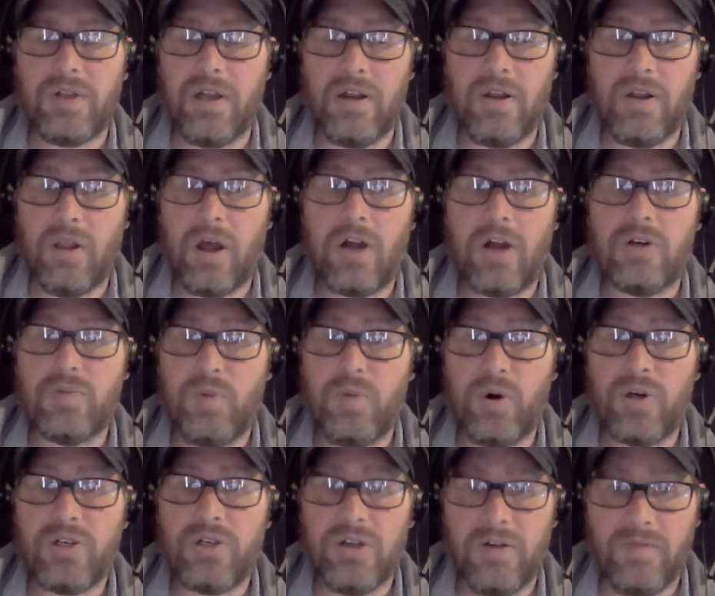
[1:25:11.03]
In a large
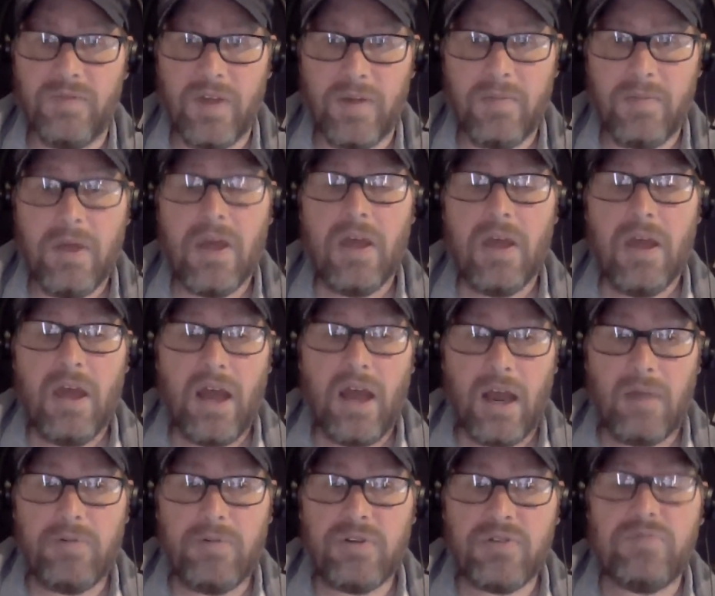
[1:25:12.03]
portion of them,
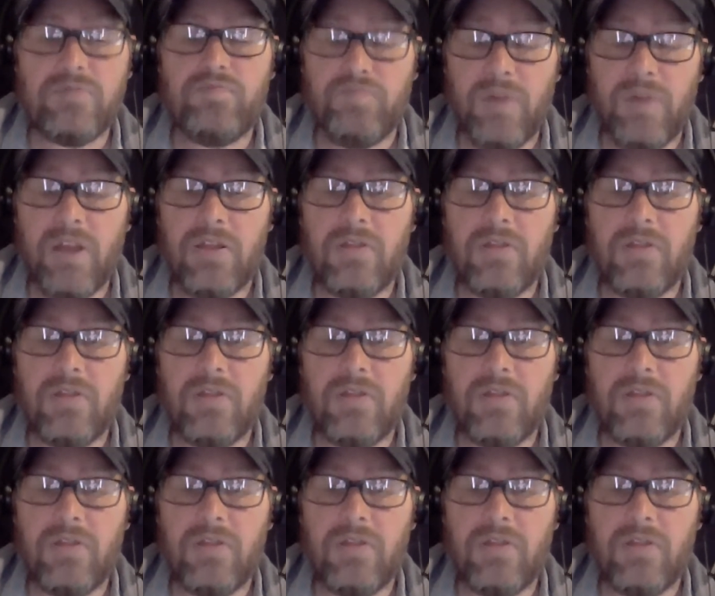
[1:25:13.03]
I was